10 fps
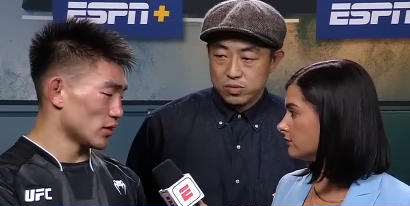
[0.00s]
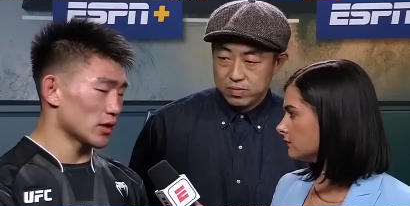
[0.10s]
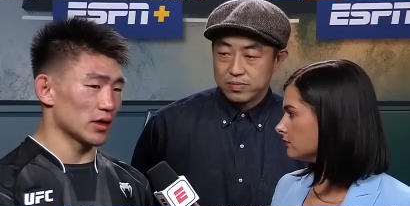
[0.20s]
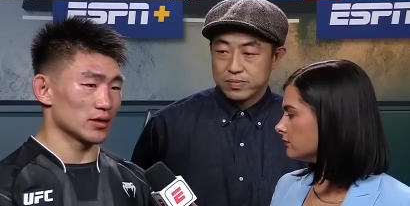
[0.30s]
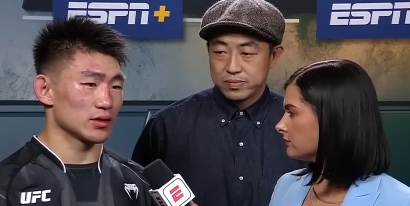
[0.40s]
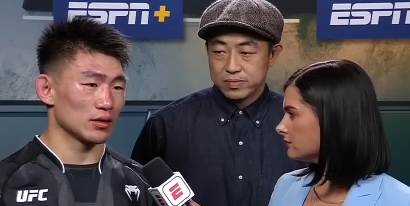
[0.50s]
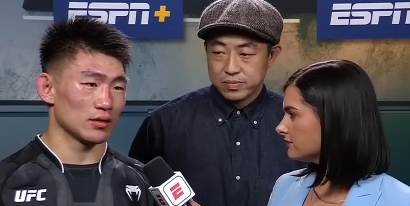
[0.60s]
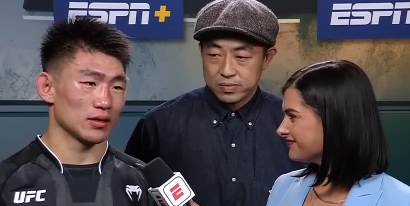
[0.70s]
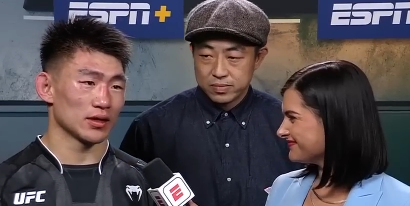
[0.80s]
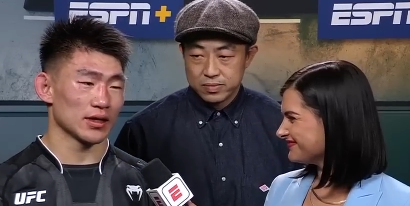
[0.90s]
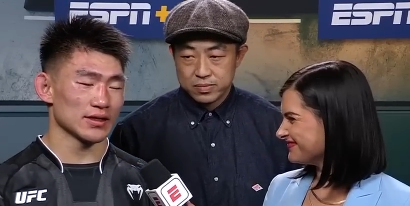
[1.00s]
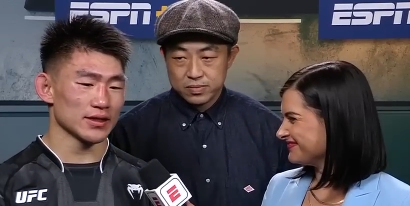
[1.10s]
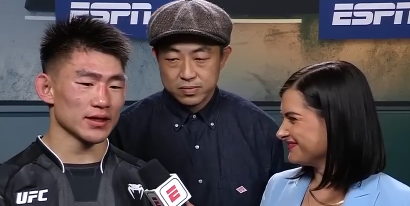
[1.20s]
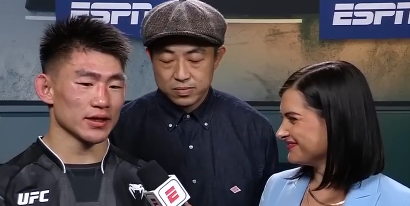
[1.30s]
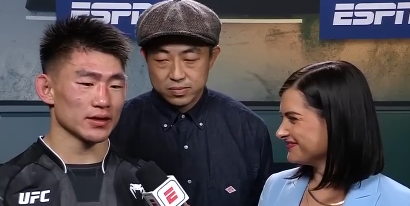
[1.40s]
Speaker 1: Okay, so I
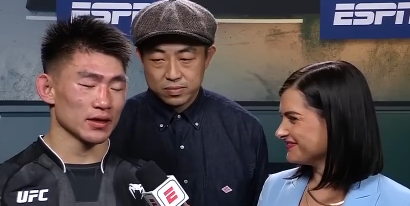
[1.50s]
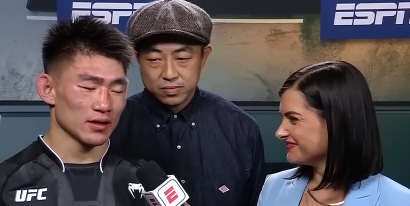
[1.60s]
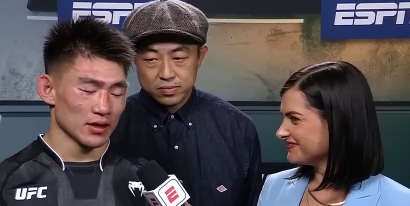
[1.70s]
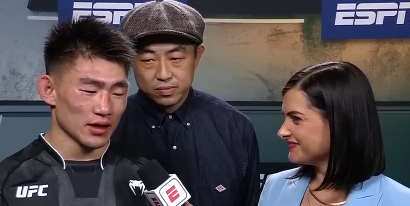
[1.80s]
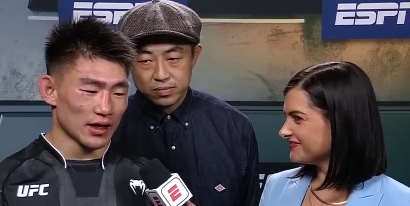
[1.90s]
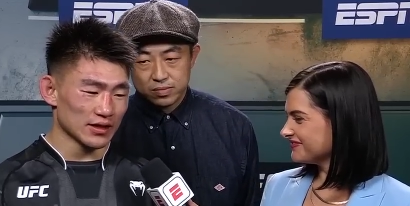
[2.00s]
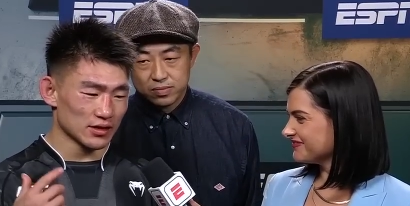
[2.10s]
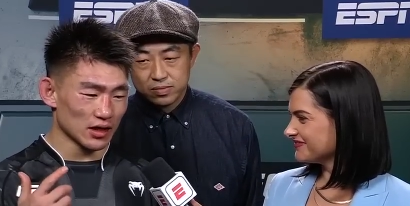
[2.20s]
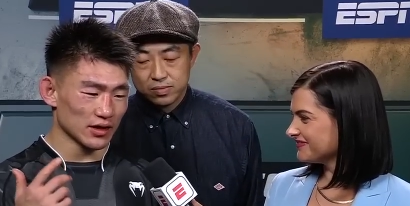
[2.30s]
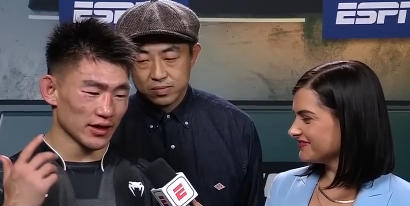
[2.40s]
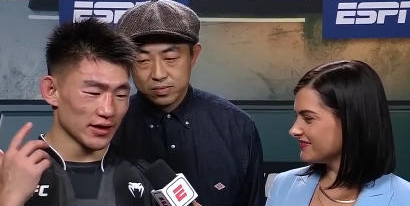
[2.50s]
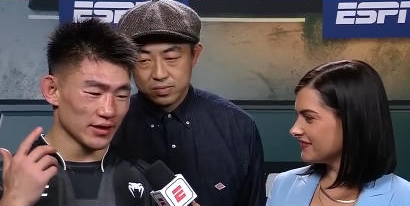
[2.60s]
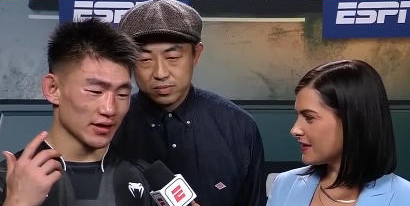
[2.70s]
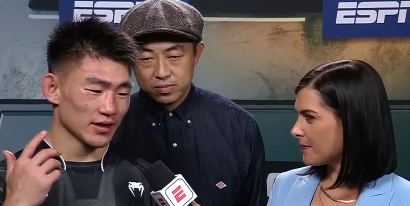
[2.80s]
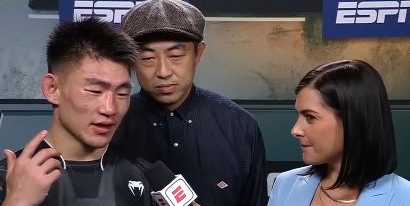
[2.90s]
think I thought
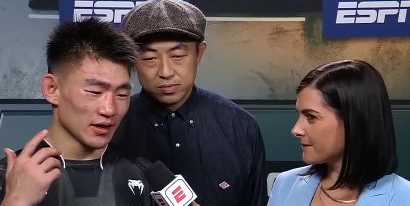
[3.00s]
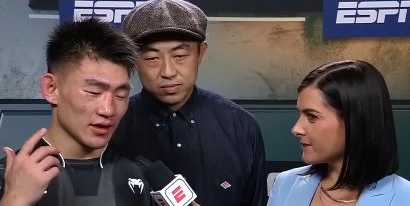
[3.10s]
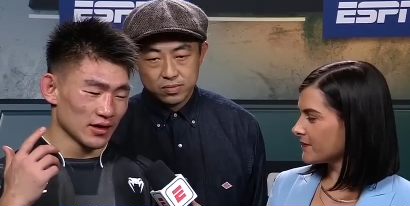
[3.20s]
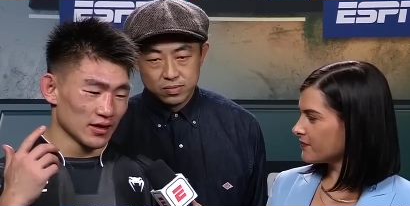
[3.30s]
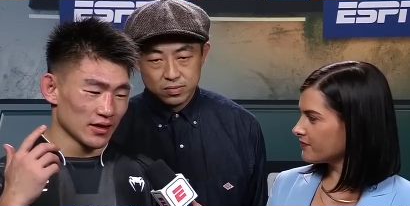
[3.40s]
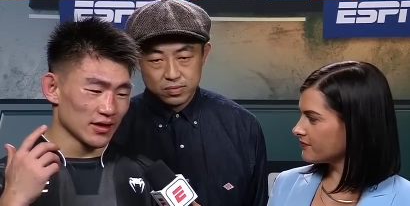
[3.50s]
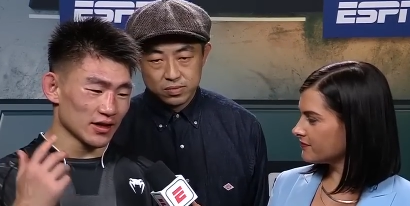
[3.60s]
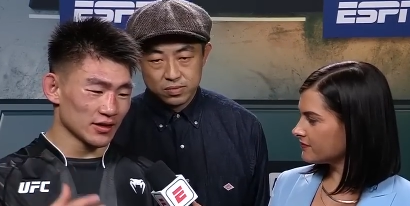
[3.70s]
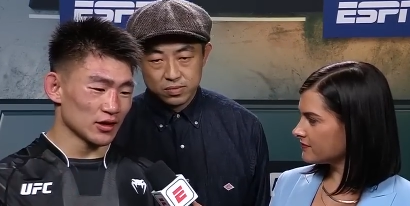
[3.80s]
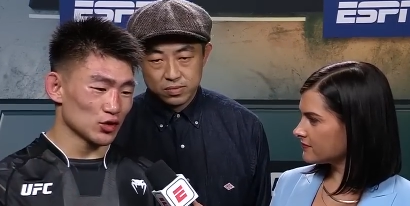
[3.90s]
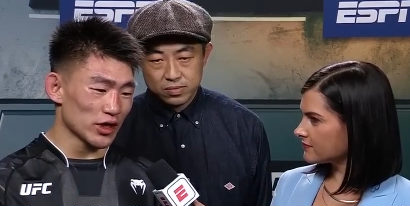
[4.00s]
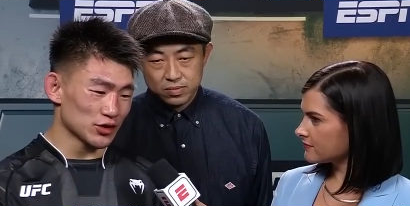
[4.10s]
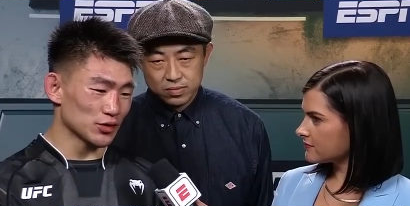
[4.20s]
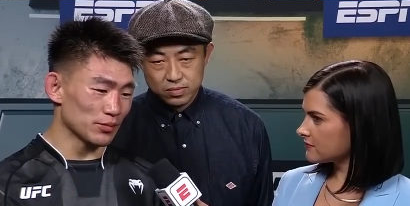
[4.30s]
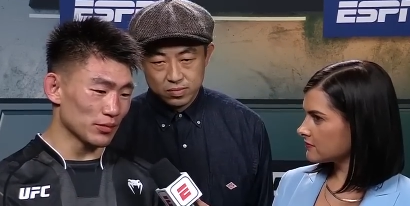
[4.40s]
he gonna
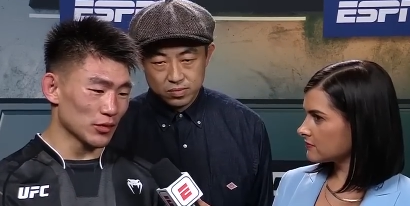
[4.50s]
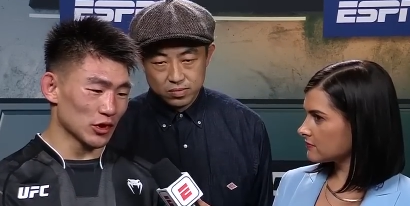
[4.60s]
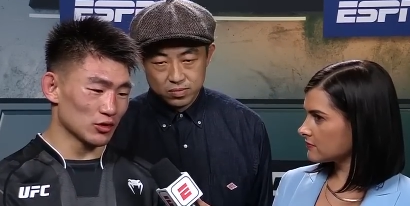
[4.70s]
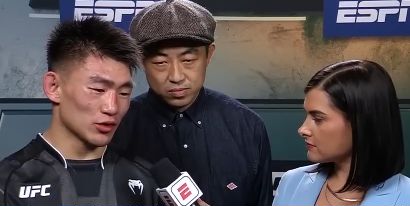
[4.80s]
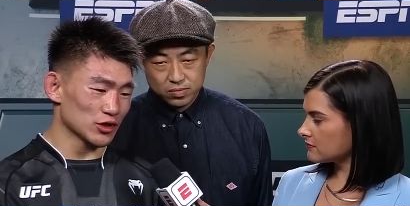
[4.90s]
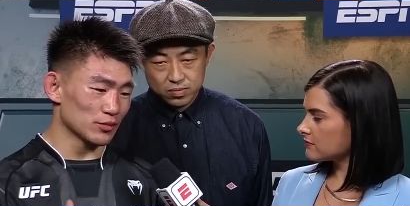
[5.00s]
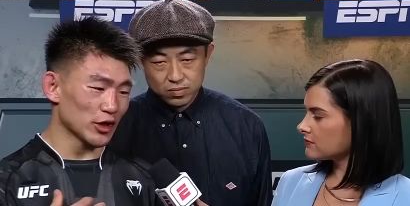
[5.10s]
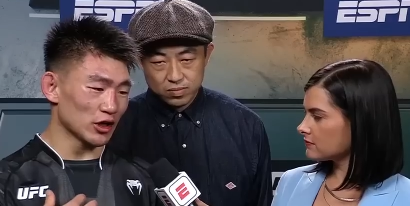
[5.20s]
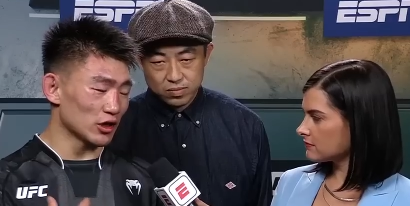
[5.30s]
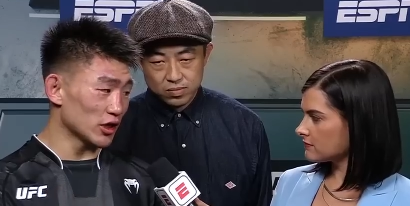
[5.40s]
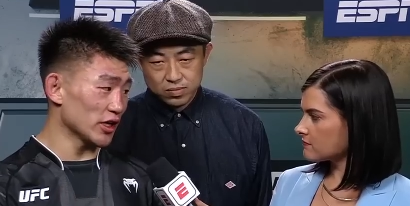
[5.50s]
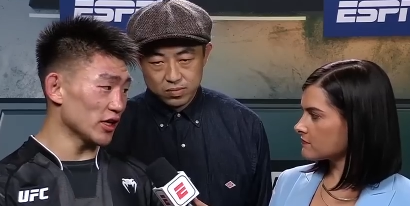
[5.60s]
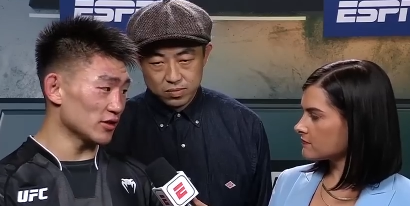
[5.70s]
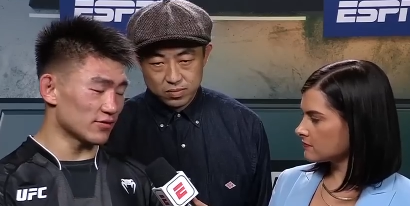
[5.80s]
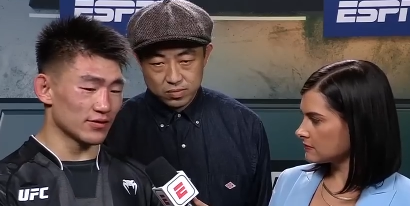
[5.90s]
wrestle me
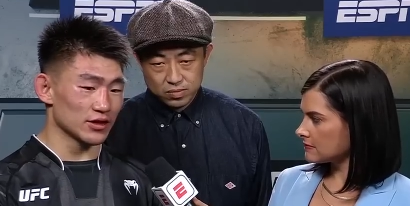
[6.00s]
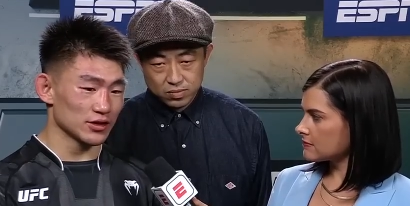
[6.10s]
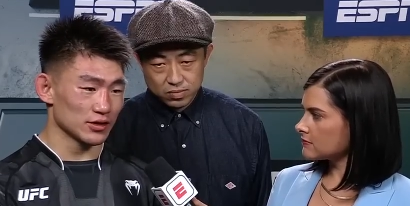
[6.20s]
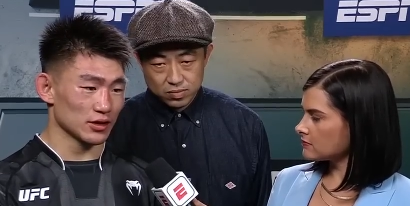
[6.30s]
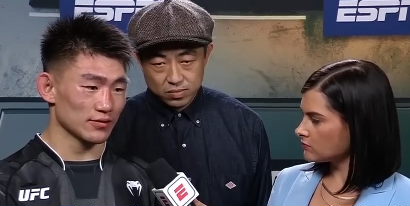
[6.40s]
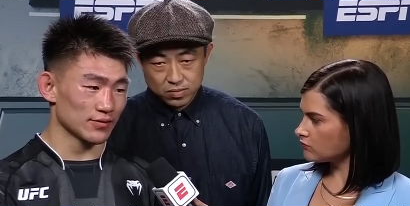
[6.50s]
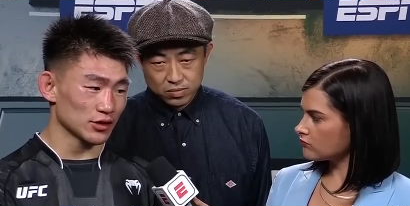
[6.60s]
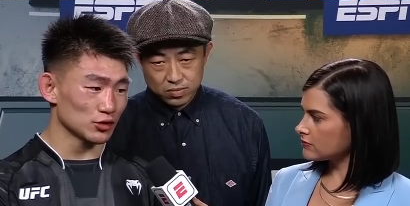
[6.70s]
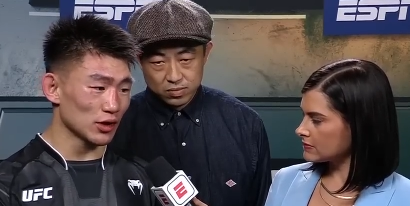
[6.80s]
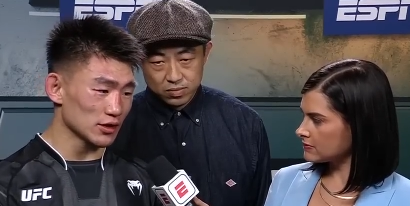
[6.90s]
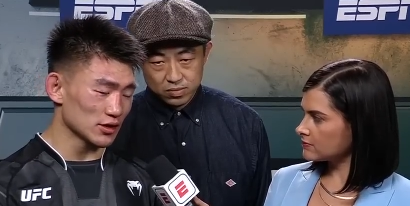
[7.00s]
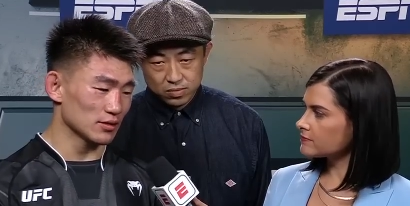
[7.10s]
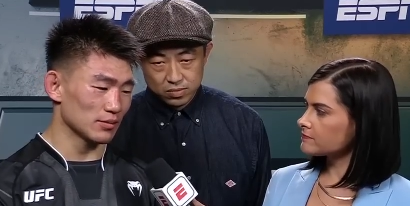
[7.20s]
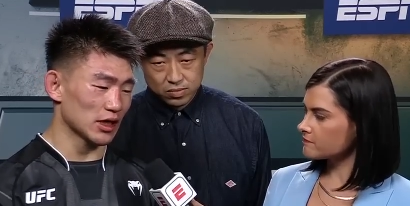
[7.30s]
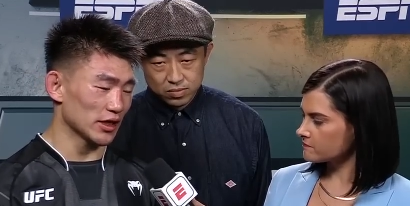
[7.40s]
early in the first
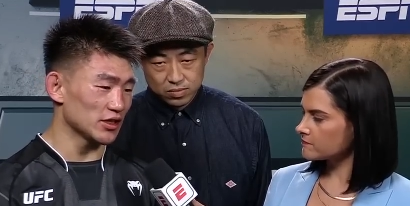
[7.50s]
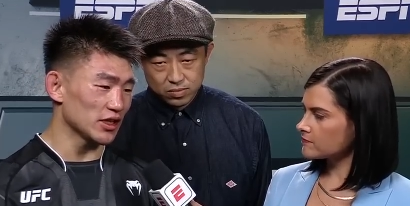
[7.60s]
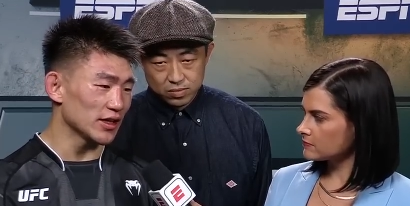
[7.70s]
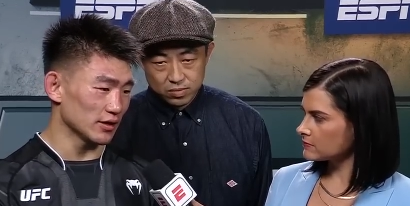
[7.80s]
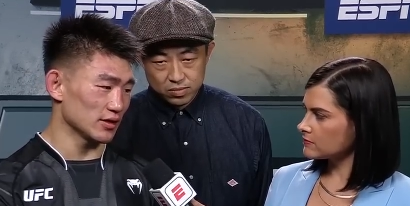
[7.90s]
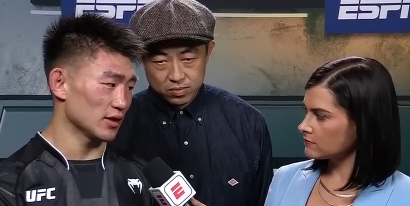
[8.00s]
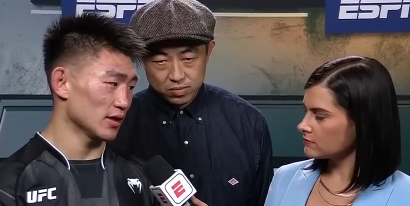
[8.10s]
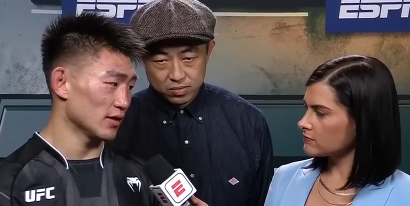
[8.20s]
rounds, but he didn't.